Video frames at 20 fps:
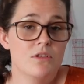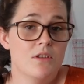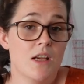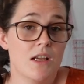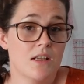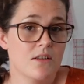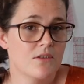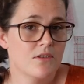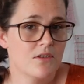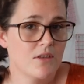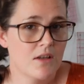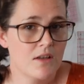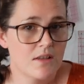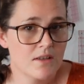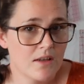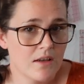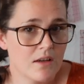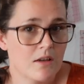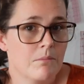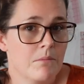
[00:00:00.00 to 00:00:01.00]
it's just
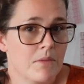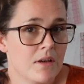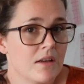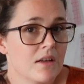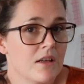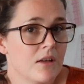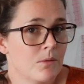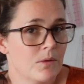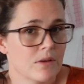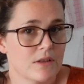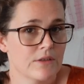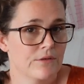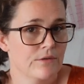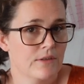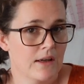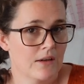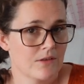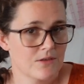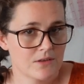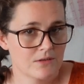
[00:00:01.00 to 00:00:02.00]
gonna make you want to
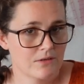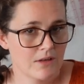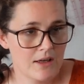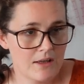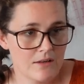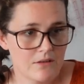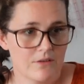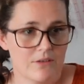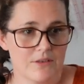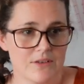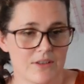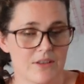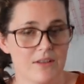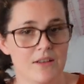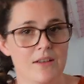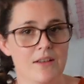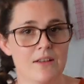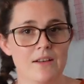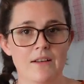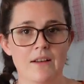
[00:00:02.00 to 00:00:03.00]
flounce around.
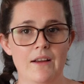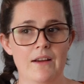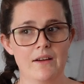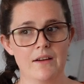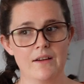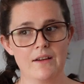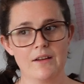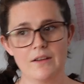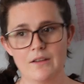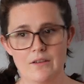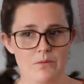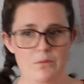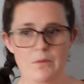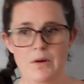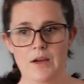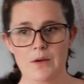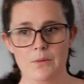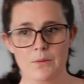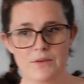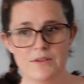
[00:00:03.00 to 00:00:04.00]
Like,
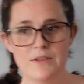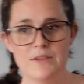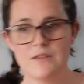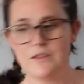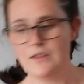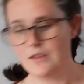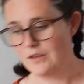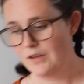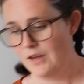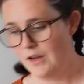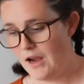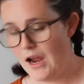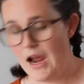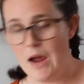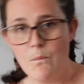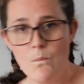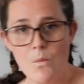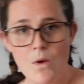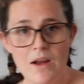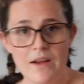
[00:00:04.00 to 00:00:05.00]
Why wouldn't you?
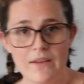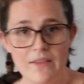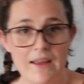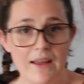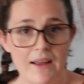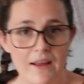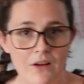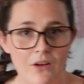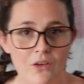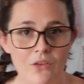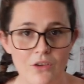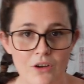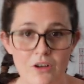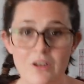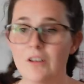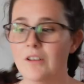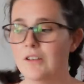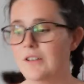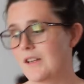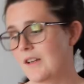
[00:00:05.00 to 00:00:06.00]
And why the hell
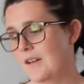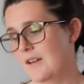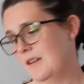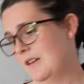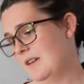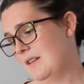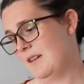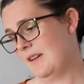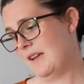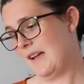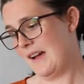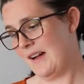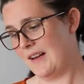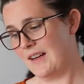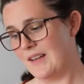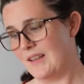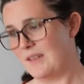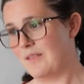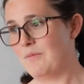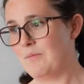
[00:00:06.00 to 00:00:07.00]
not?
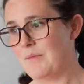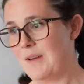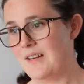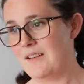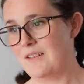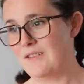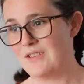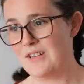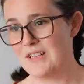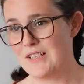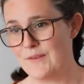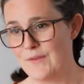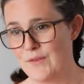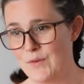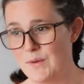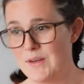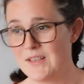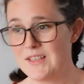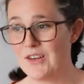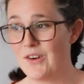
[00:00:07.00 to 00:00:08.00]
I made a dress a few
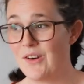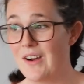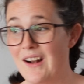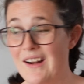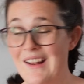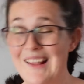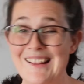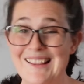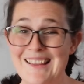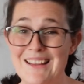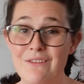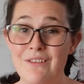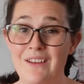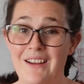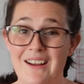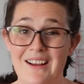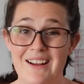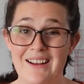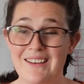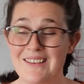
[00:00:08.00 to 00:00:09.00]
weeks ago and I love it,
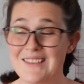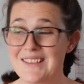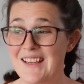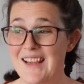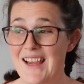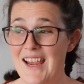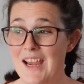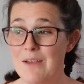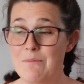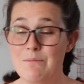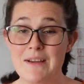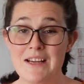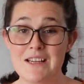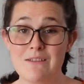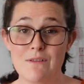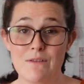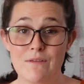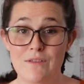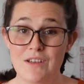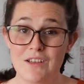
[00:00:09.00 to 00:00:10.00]
and it makes
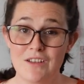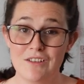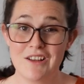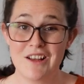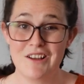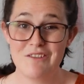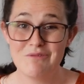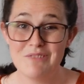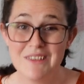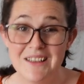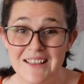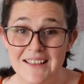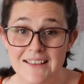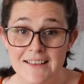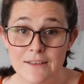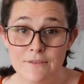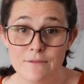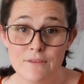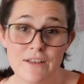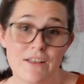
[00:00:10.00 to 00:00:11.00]
me feel really
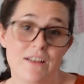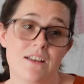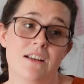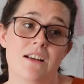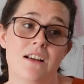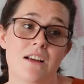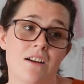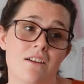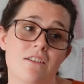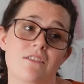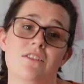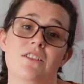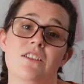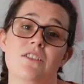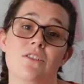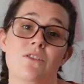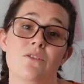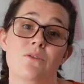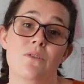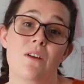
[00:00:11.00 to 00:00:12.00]
lovely.
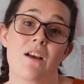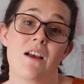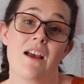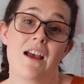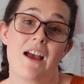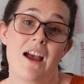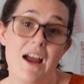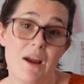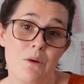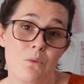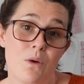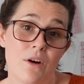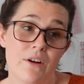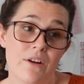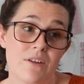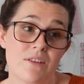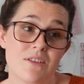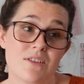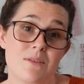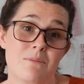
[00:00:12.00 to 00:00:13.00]
So I
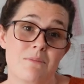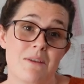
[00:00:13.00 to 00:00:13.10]
want to